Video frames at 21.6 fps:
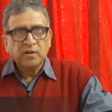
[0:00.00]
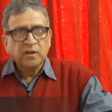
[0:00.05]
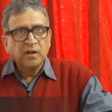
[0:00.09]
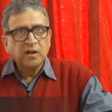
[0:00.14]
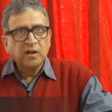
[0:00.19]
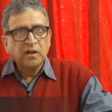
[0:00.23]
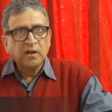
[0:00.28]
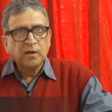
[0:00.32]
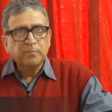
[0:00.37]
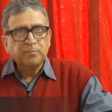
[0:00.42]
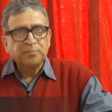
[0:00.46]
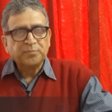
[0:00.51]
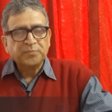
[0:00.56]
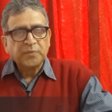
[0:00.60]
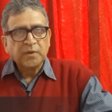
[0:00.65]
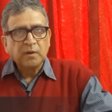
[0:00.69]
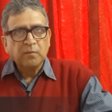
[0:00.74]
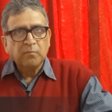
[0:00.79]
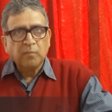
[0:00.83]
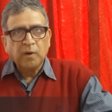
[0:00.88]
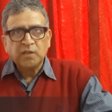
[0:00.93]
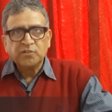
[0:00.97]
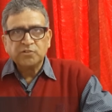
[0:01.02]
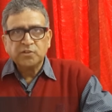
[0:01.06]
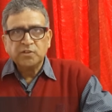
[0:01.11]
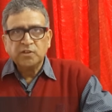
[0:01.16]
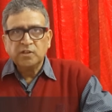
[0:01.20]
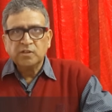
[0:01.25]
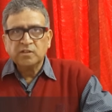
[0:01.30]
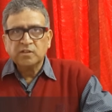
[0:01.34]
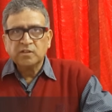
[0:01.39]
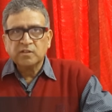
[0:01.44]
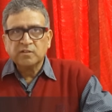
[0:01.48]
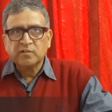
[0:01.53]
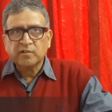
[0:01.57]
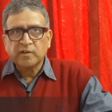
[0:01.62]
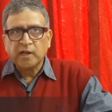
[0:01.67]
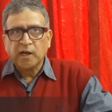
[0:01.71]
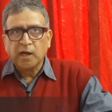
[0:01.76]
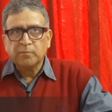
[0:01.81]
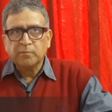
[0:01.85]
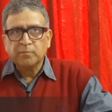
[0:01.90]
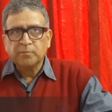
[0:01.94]
a much needed
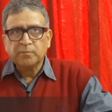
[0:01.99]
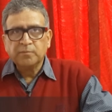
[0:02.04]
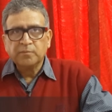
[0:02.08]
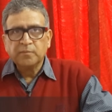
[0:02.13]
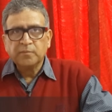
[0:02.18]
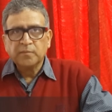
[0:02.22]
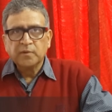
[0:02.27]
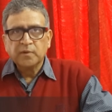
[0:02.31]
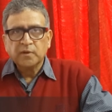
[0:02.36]
grab,